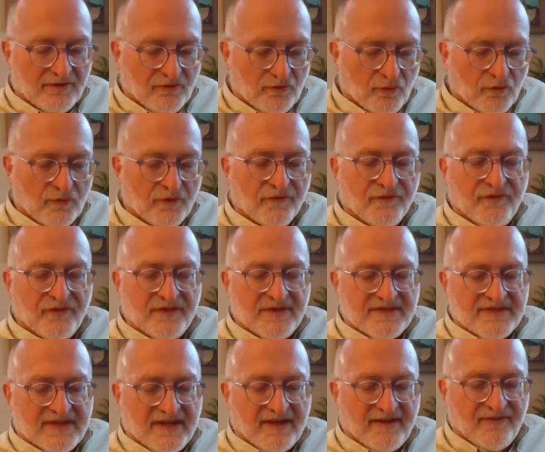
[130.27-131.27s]
nor for the
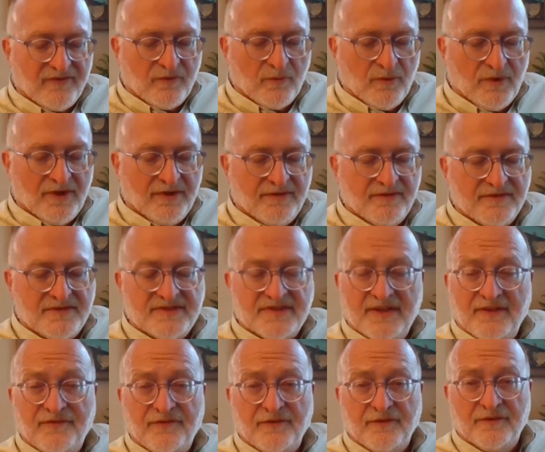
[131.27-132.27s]
sake of the one who
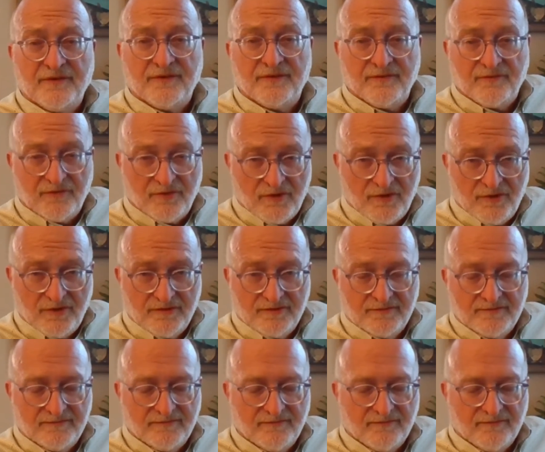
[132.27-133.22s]
suffered the wrong,